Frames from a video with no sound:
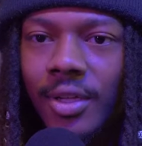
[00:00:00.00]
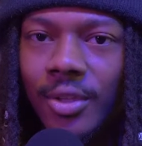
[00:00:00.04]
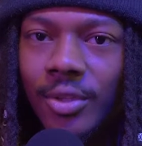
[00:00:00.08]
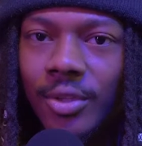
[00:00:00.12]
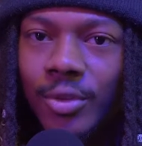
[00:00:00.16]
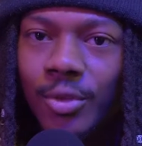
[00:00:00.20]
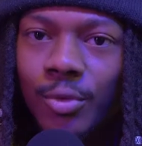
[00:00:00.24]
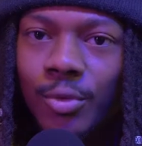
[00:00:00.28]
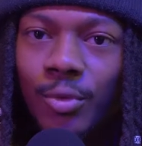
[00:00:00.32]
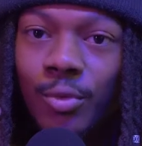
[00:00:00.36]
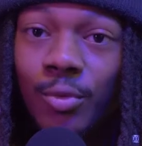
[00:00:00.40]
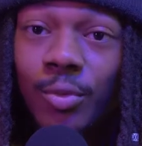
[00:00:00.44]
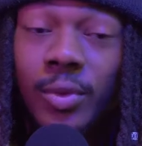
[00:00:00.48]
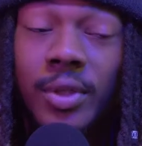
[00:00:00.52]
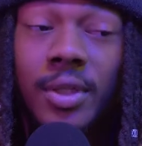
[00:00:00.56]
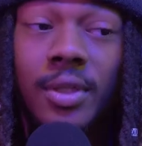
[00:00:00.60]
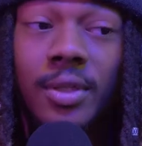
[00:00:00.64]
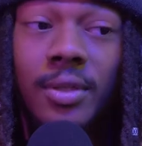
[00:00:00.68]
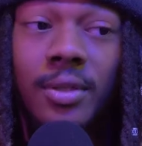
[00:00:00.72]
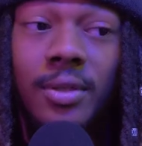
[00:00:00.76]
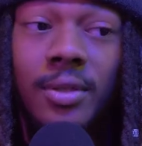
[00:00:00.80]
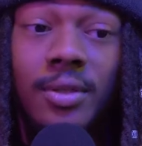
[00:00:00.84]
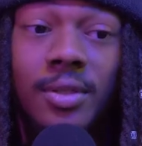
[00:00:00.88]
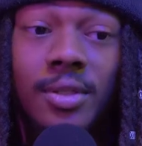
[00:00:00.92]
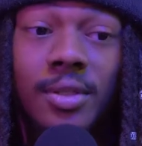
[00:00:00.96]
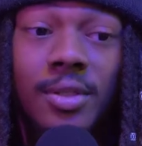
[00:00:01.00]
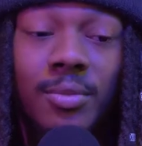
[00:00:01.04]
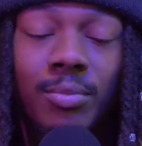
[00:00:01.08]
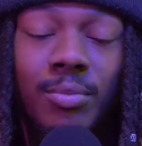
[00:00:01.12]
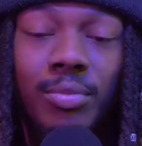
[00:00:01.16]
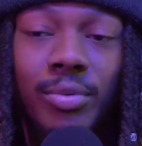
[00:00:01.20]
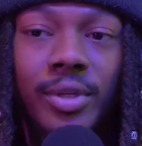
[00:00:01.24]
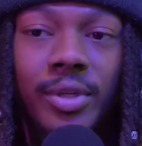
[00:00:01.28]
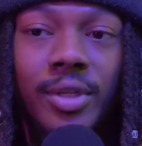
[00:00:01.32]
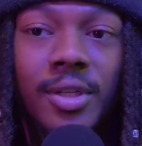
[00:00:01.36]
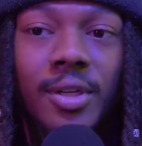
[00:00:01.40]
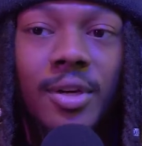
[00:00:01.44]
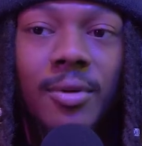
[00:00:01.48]
little weird to
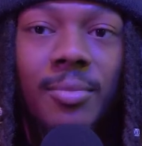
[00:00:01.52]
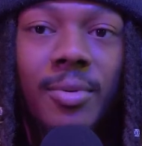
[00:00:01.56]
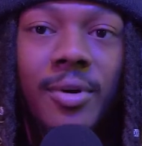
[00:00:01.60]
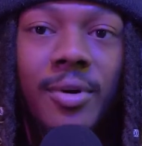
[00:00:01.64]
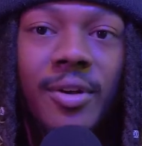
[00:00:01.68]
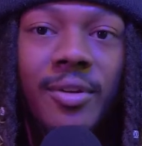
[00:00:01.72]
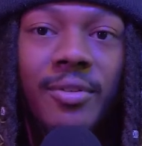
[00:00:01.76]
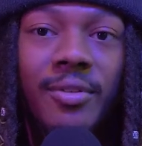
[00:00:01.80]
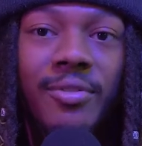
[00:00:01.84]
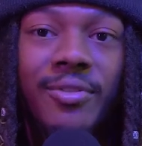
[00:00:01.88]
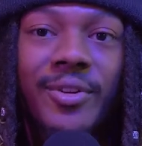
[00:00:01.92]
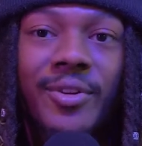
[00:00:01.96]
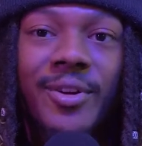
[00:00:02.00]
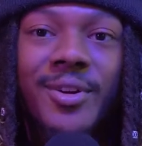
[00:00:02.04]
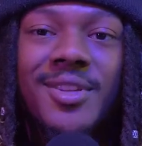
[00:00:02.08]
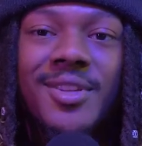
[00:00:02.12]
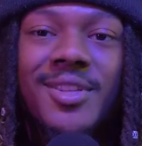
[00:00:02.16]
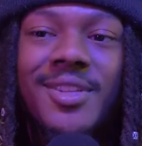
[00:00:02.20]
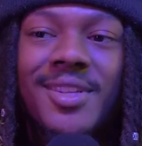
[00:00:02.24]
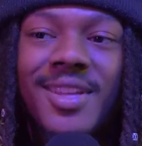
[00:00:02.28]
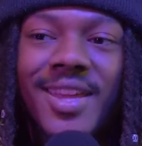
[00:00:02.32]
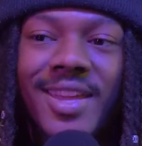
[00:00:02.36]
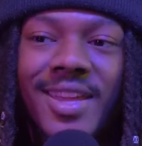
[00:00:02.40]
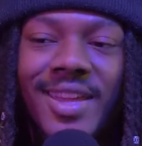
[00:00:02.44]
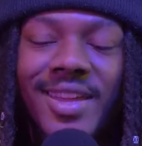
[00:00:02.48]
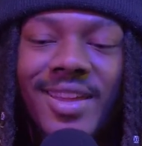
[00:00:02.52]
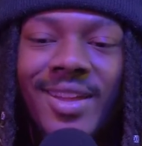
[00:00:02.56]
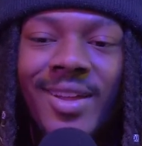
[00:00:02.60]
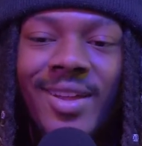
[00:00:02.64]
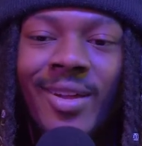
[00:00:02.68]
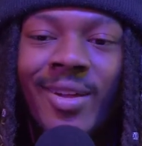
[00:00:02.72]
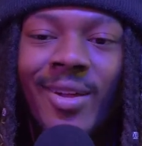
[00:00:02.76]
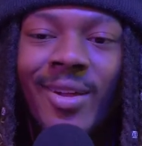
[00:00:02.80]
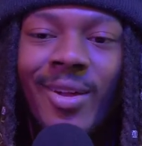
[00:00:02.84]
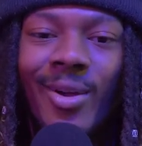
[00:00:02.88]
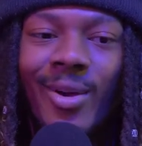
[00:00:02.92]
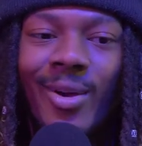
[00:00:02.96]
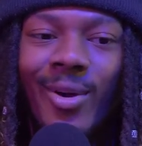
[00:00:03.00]
bring up on a first date,
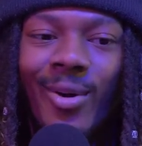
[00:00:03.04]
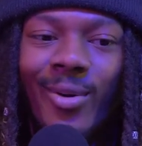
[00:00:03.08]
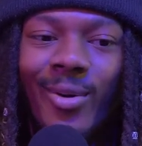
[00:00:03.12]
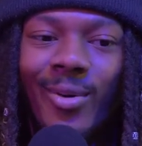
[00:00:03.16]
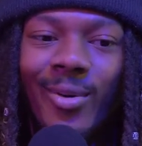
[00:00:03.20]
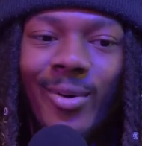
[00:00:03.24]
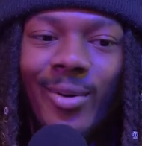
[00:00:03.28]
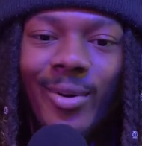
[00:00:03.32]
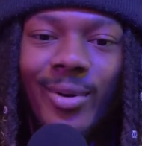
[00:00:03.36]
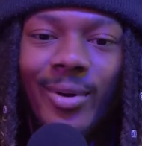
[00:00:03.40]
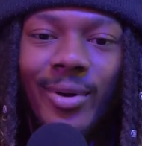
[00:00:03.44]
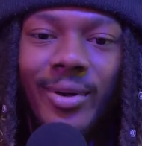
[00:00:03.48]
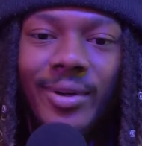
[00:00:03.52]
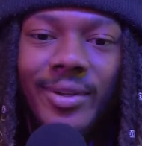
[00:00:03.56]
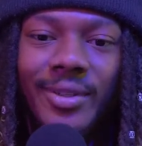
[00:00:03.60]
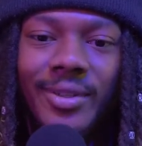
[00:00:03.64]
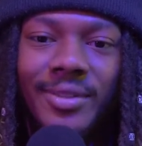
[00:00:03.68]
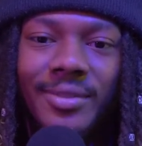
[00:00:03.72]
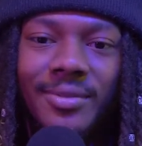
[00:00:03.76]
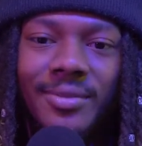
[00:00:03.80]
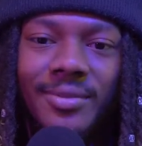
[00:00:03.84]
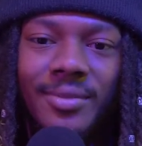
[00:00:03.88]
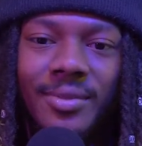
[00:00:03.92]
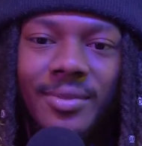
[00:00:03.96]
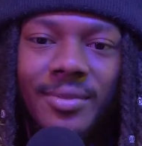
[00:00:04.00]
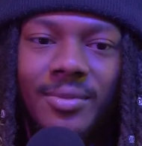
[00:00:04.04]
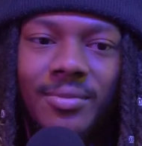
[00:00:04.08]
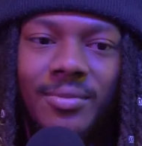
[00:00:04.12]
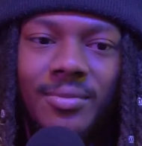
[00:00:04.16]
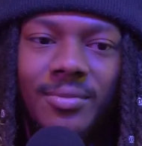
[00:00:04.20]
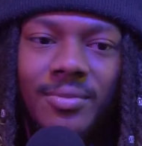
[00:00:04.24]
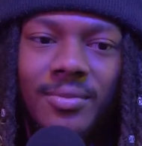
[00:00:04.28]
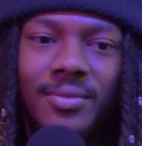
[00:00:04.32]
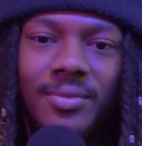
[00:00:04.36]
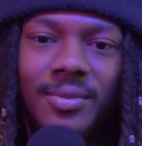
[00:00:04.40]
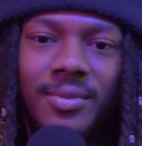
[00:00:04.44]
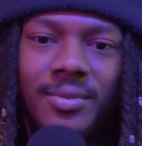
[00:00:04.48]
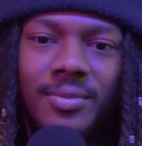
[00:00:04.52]
or
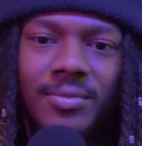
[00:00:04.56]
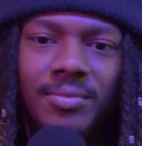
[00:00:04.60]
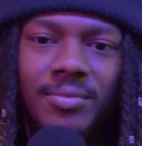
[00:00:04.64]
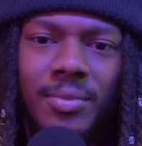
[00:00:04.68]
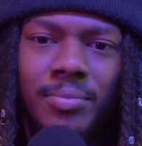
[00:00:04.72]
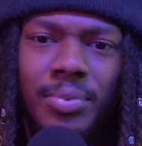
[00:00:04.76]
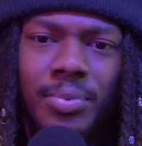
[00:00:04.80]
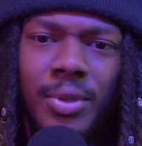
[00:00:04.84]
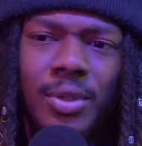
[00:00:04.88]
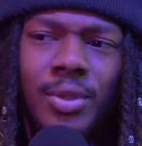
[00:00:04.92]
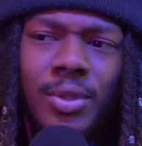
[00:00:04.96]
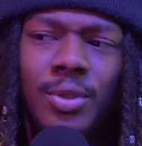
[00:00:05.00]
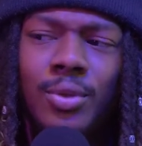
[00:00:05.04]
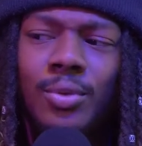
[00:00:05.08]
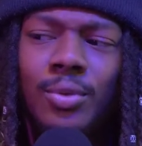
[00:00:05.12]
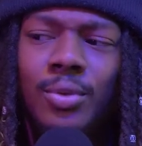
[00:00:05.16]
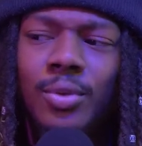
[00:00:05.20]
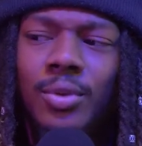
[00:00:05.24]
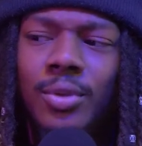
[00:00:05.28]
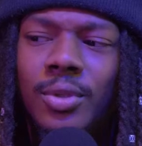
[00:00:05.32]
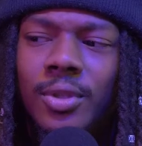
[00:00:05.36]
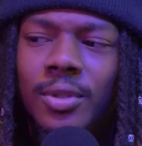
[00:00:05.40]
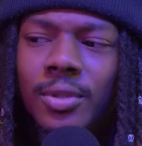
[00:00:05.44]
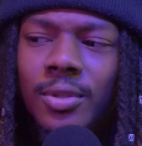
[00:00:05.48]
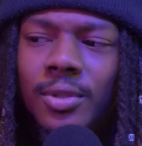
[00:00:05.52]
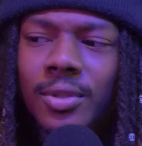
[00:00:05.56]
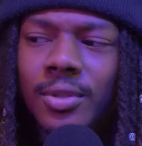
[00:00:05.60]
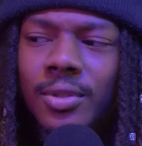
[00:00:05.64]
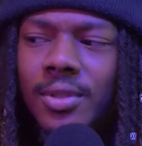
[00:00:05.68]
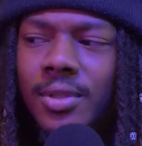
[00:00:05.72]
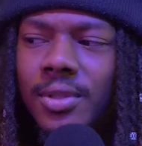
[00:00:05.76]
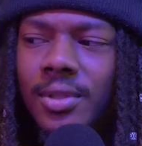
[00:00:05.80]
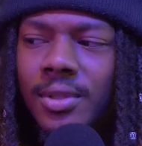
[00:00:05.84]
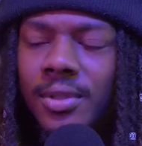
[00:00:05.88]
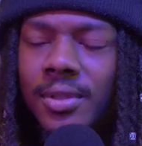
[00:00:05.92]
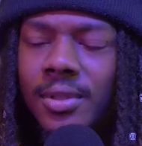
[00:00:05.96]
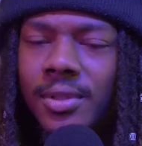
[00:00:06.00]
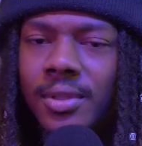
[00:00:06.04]
peculiar
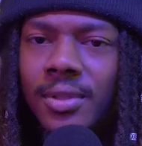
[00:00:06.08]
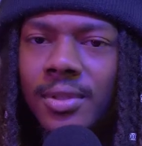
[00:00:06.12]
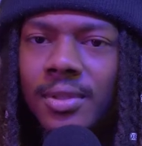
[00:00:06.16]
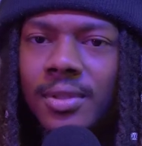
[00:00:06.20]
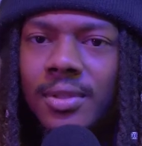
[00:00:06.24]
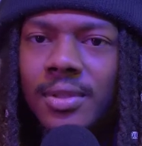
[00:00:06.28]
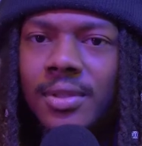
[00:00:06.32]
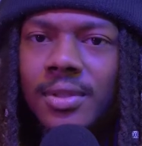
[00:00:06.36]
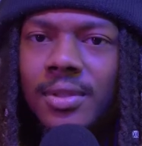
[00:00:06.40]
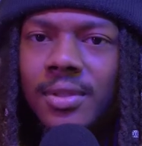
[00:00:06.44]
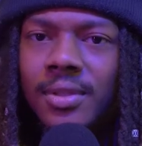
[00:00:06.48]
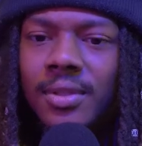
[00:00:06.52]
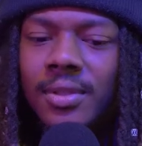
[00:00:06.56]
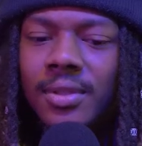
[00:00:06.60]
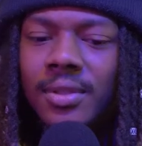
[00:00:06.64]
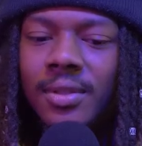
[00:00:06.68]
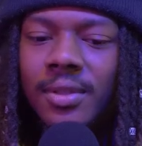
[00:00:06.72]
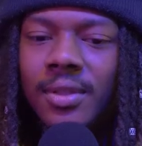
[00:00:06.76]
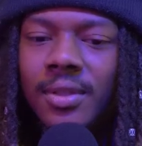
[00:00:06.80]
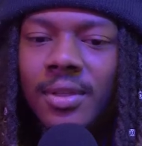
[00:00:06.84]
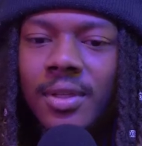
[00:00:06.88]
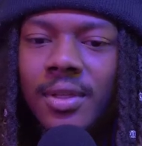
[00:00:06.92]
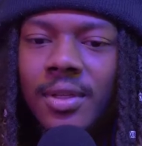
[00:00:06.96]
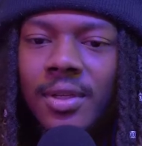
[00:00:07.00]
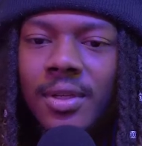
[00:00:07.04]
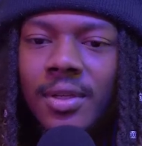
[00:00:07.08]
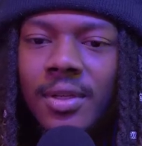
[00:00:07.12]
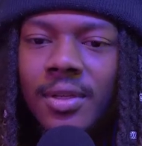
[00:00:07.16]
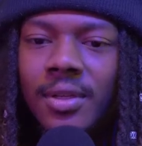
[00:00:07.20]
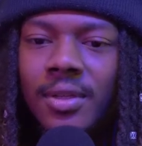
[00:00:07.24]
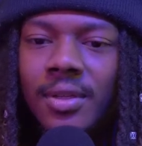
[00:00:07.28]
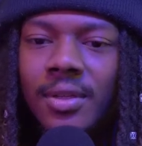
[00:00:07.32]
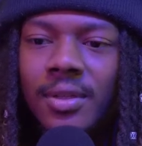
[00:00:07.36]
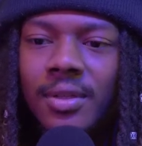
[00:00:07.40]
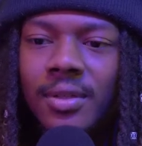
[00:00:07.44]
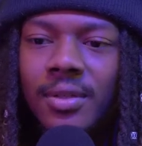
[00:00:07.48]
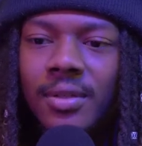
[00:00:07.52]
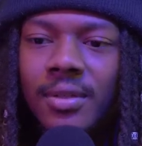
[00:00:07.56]
to
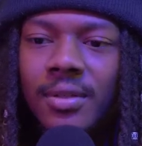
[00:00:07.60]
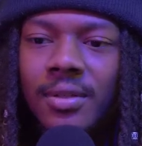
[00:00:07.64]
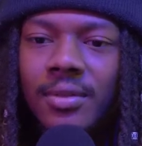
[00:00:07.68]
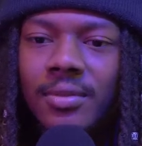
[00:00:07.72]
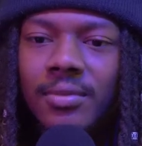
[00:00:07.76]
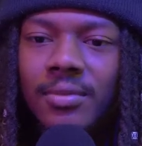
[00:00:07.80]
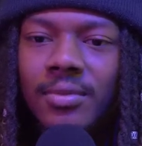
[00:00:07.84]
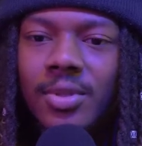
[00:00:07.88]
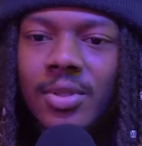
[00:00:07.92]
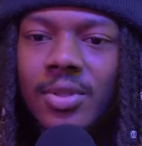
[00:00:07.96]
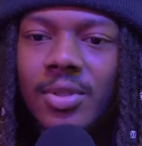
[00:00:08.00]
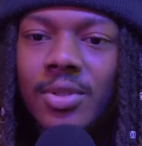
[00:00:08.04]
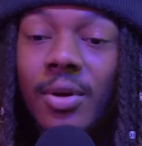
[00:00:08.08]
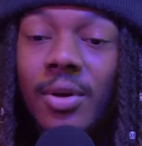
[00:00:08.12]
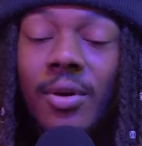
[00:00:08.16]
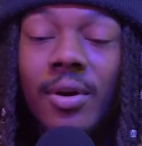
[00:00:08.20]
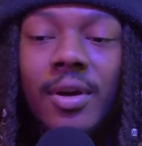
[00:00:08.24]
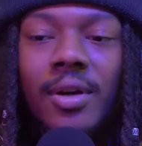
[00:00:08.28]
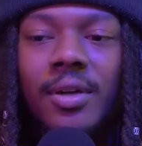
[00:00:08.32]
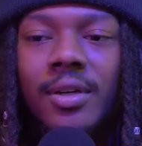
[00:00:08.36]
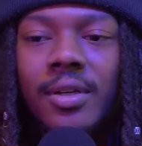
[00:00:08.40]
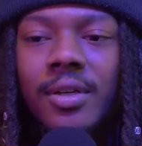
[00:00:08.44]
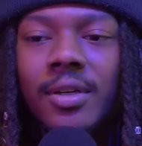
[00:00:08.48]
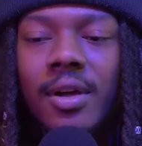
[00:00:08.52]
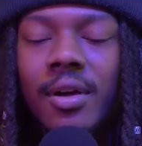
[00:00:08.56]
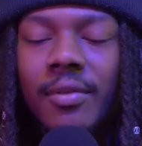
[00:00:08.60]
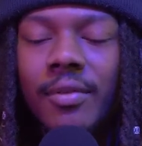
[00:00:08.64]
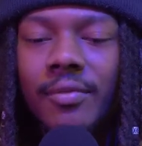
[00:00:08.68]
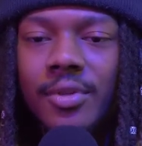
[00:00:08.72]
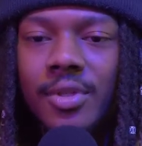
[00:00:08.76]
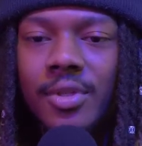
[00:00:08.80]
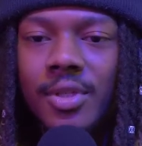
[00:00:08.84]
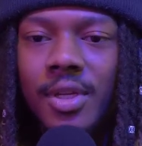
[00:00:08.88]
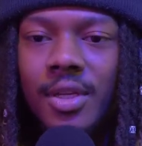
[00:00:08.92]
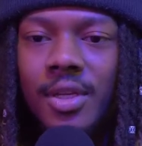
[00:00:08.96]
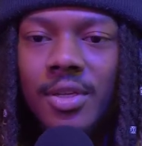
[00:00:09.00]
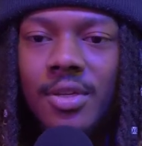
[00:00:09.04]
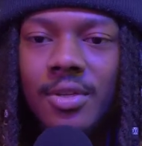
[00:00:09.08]
start a
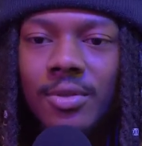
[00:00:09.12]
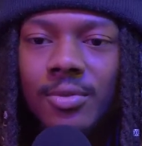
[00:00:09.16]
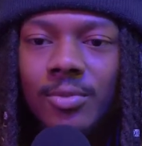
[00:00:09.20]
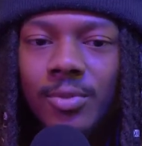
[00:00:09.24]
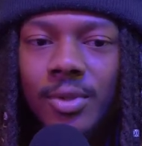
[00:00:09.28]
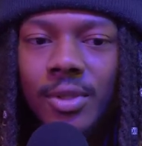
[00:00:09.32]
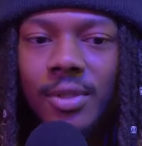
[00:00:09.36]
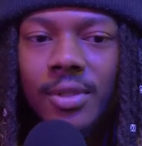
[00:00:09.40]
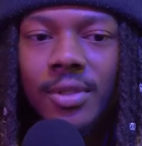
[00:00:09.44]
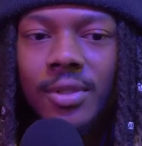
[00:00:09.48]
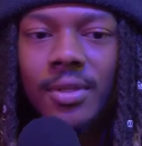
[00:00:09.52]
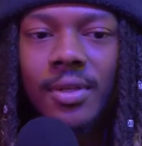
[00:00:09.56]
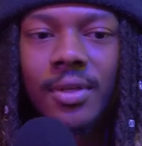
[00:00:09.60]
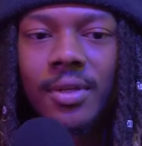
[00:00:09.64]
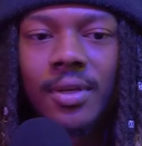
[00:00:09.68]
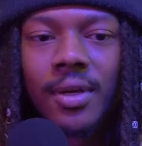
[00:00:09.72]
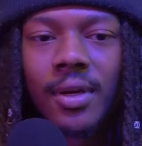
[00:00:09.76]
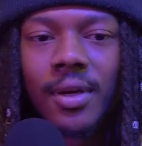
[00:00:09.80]
conversation with.